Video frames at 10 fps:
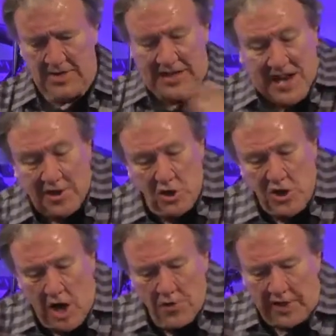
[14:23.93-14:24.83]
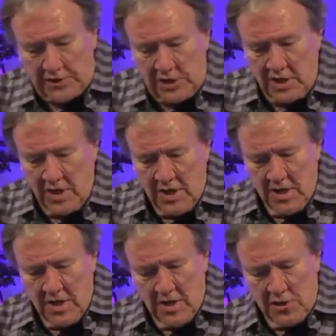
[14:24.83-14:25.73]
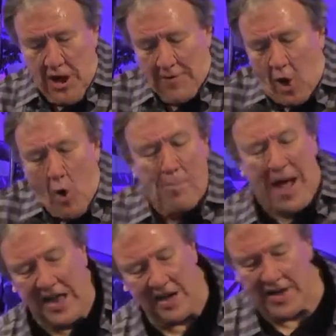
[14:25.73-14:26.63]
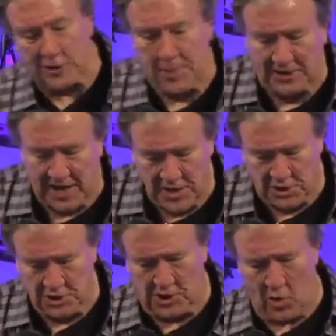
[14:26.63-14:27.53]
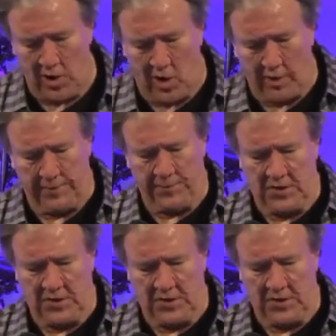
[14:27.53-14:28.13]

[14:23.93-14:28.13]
That's how you know that you have a whole pile of expectations going on.